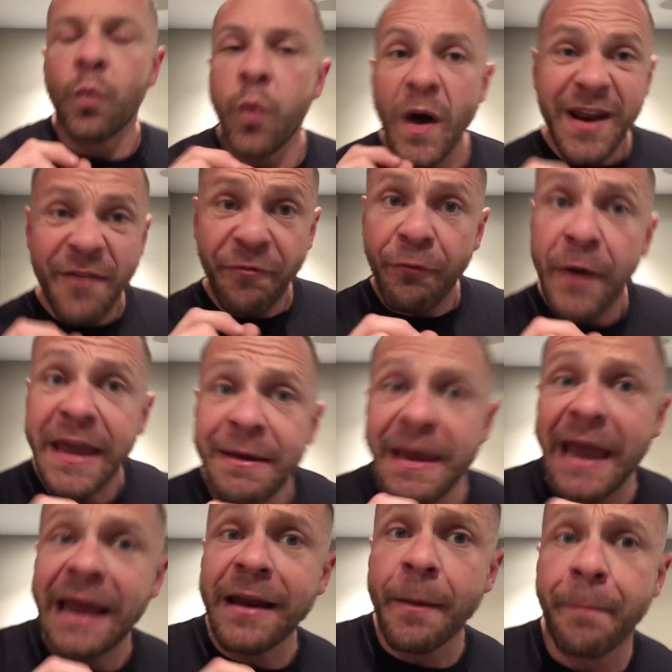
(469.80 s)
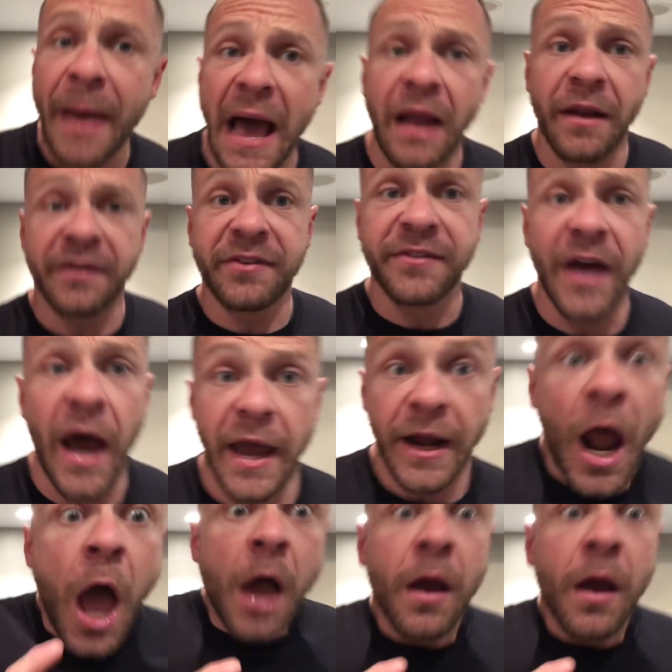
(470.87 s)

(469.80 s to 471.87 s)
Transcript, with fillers: What if we ate a balanced diet?